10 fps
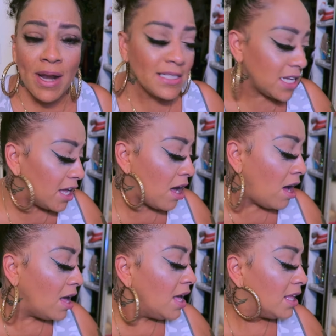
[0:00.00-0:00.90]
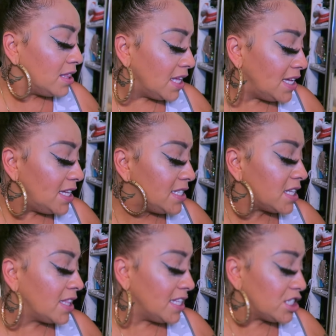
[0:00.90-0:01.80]
when I tell y'all these
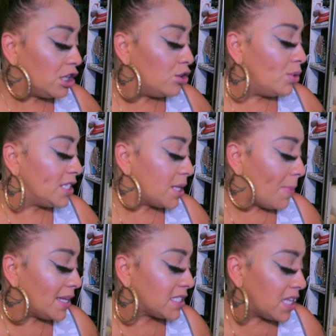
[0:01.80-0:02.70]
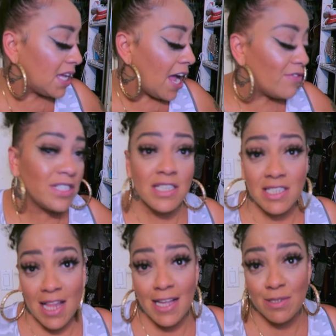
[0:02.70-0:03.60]
this glue is the best thing ever since
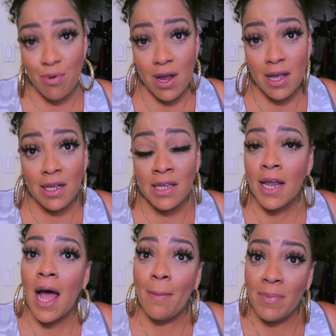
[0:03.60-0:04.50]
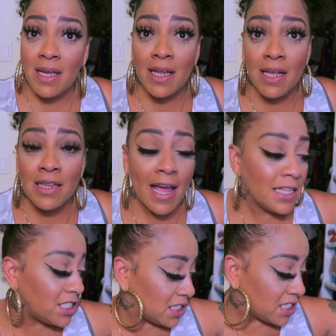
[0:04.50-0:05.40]
sliced bread, then I mean it.
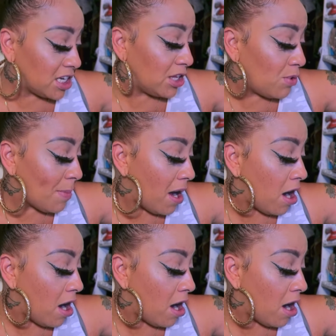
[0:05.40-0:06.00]
Like sincerely with my